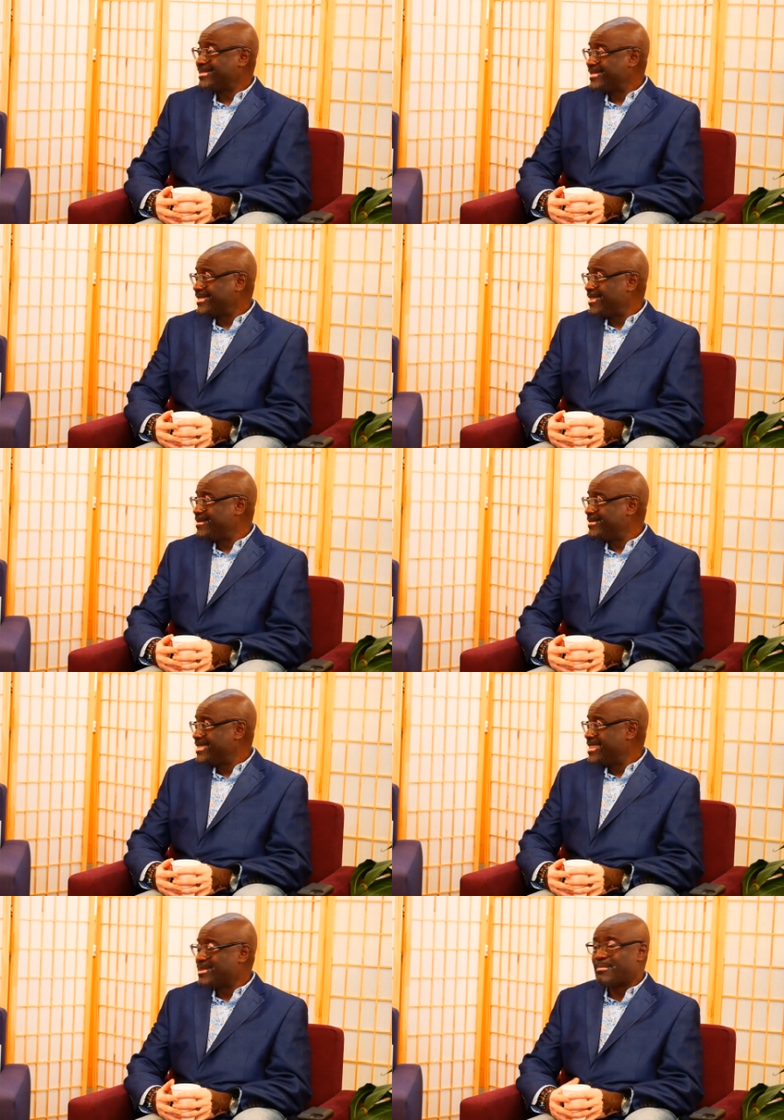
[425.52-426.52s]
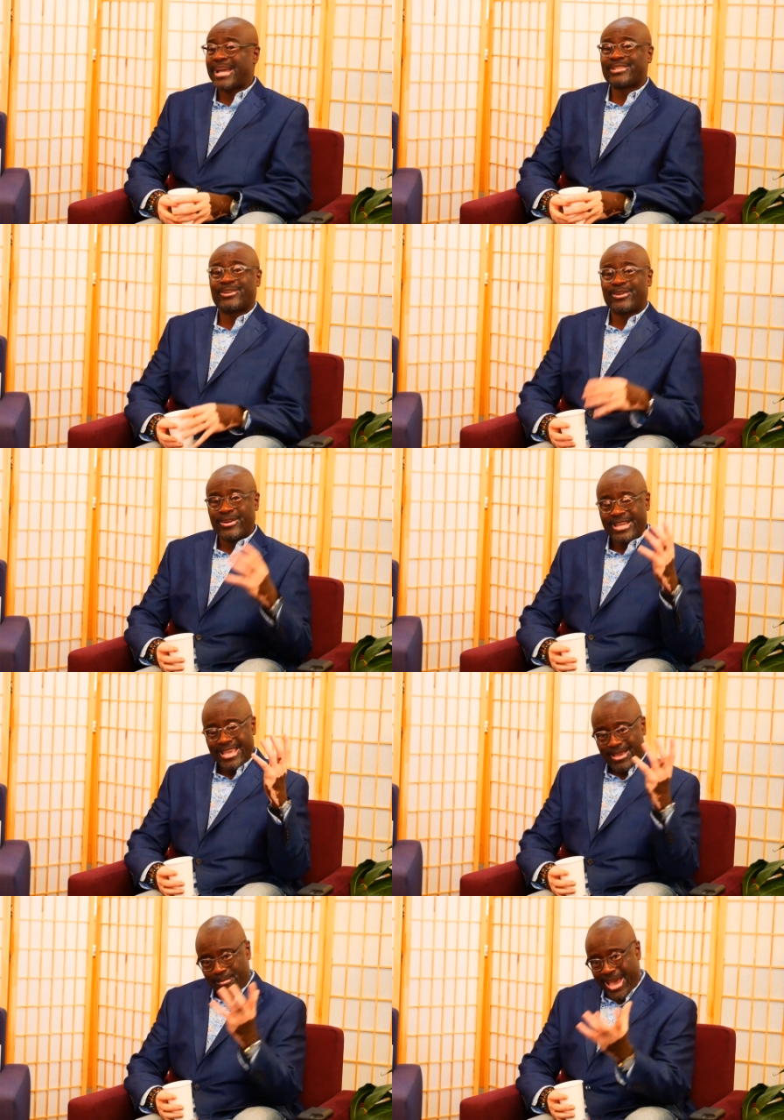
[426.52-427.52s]
Mm. So it's back to her
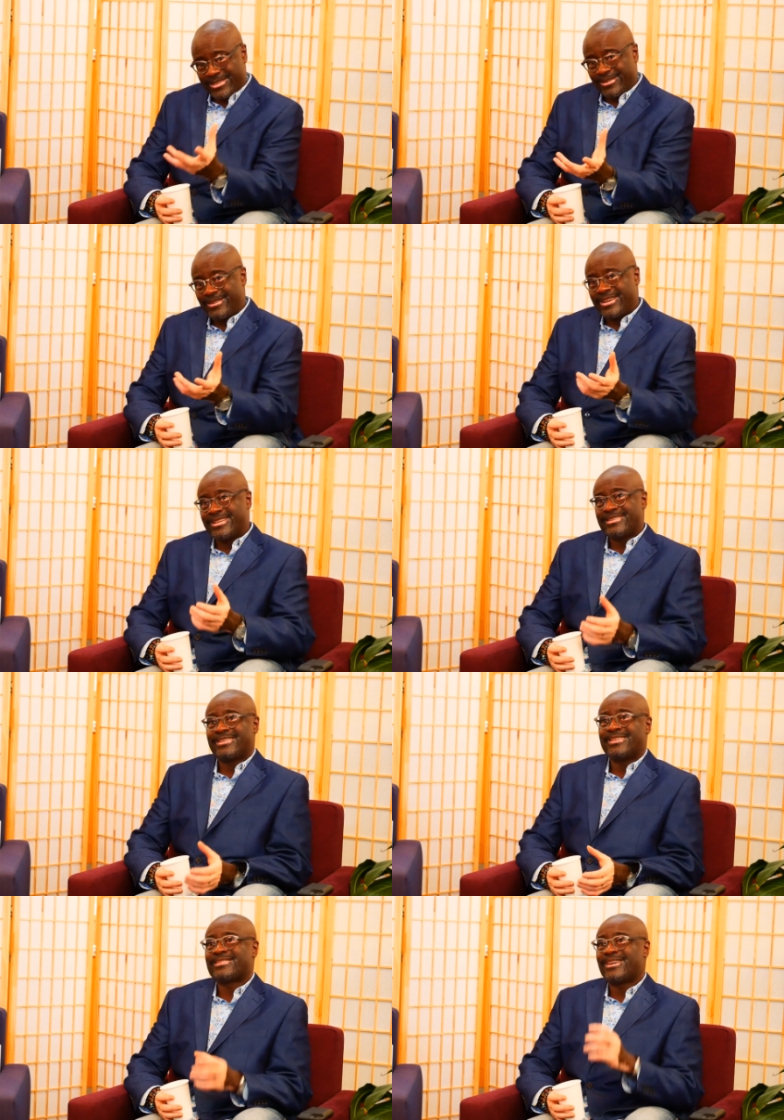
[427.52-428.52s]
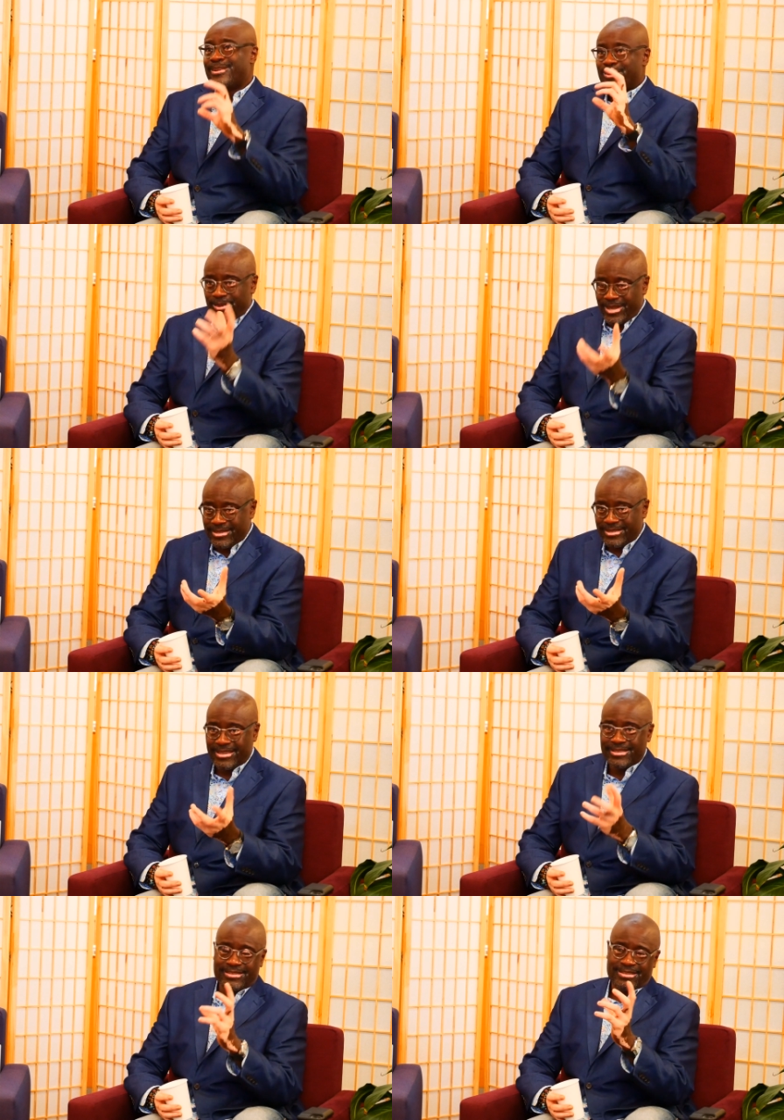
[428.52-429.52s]
back to her innocence, a new
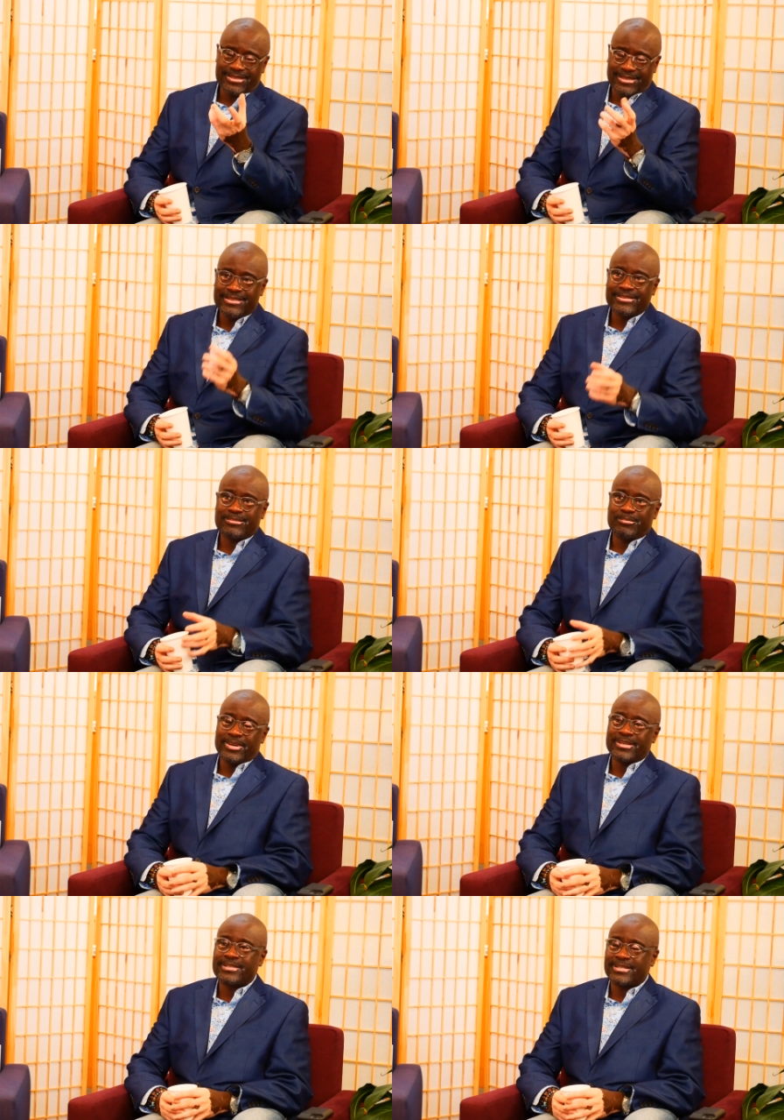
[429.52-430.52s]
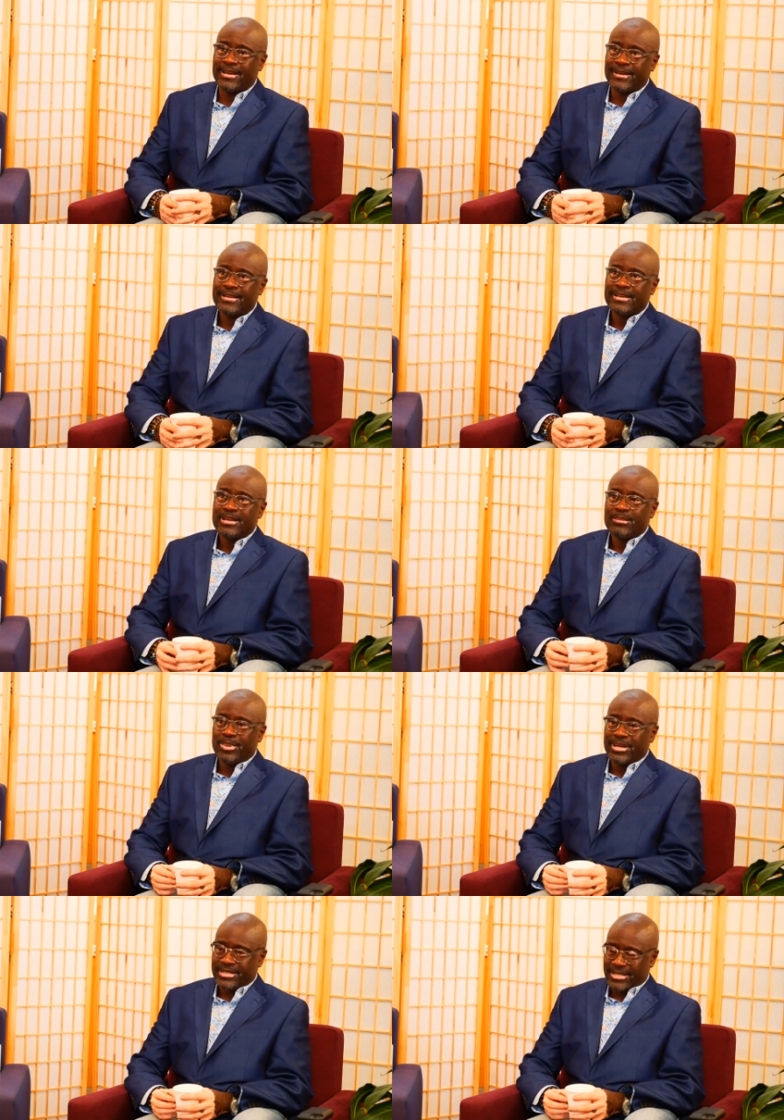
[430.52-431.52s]
innocence in a sense, but uh,
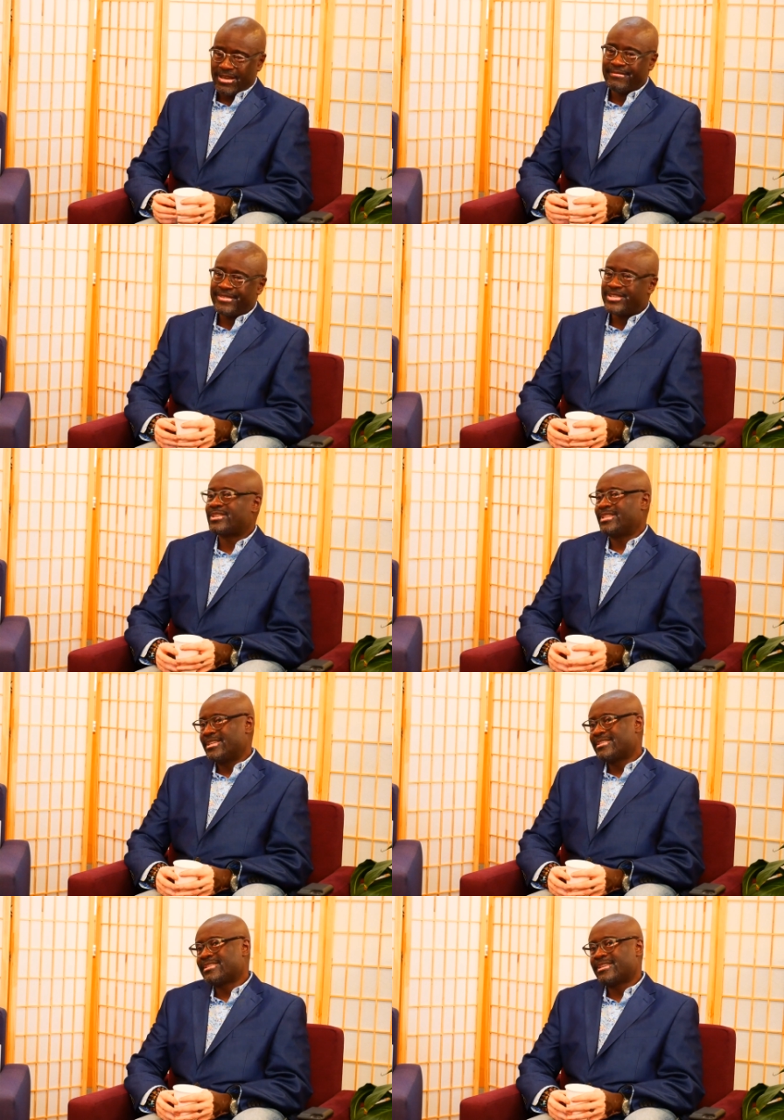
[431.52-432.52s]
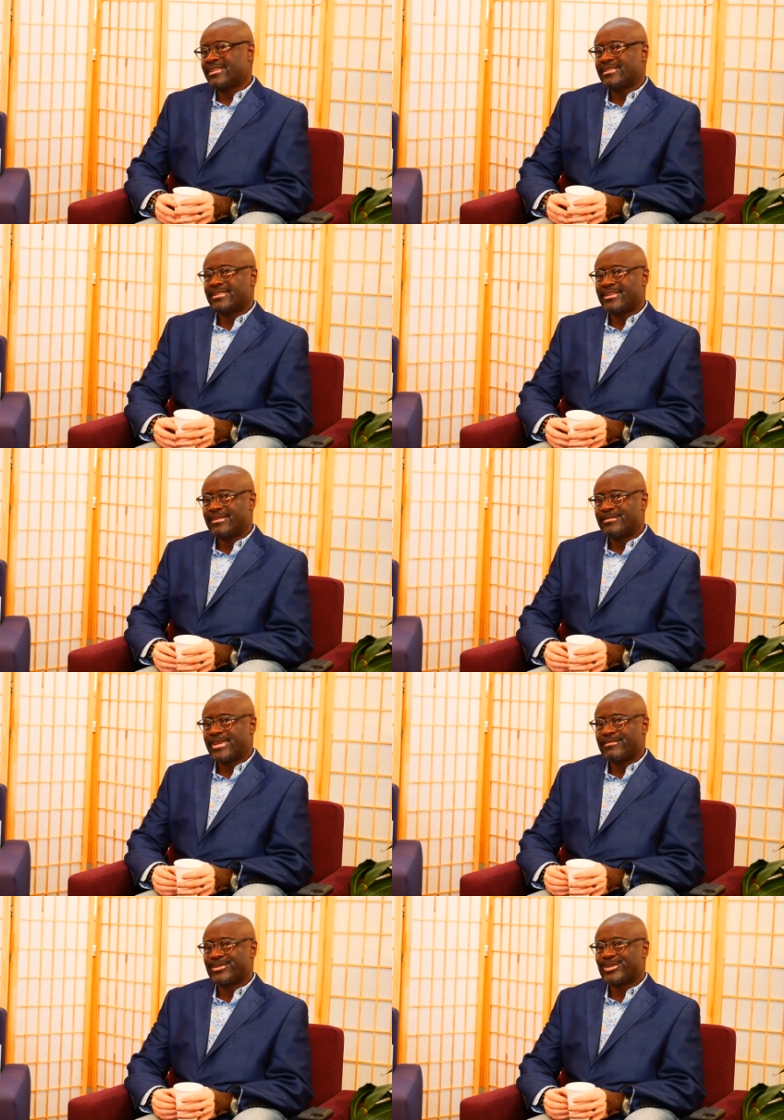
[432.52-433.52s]
but uh, vigilant and, um,
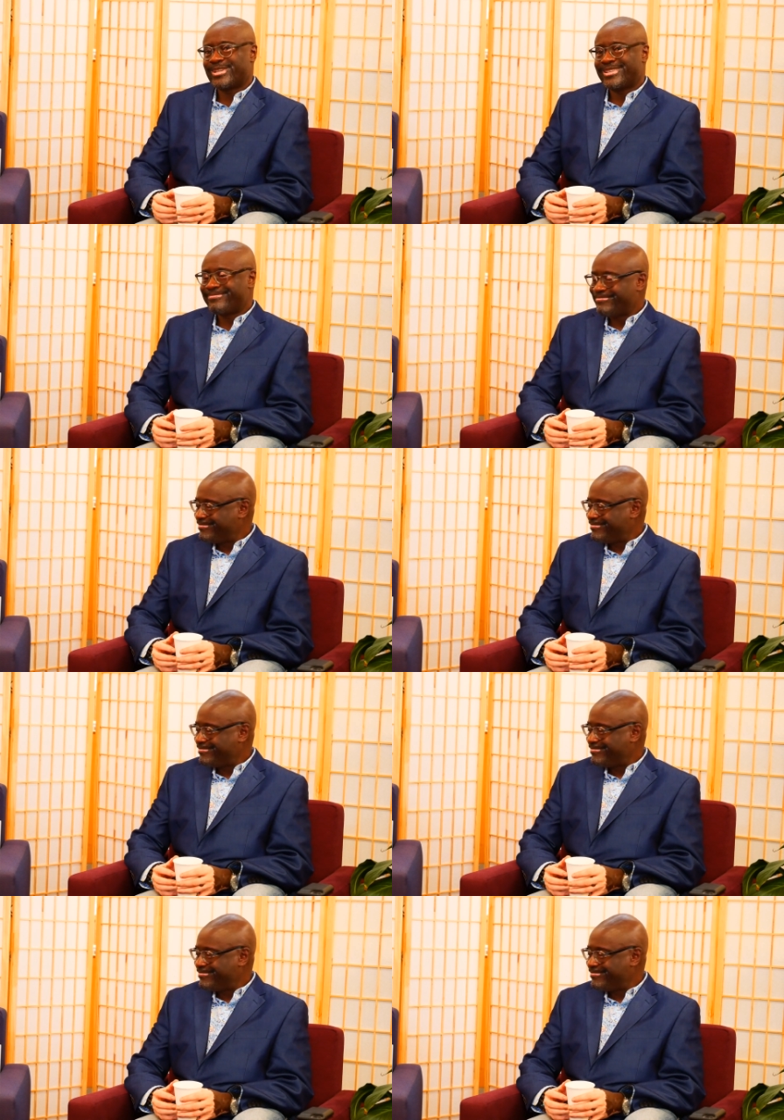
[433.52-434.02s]
and resilient.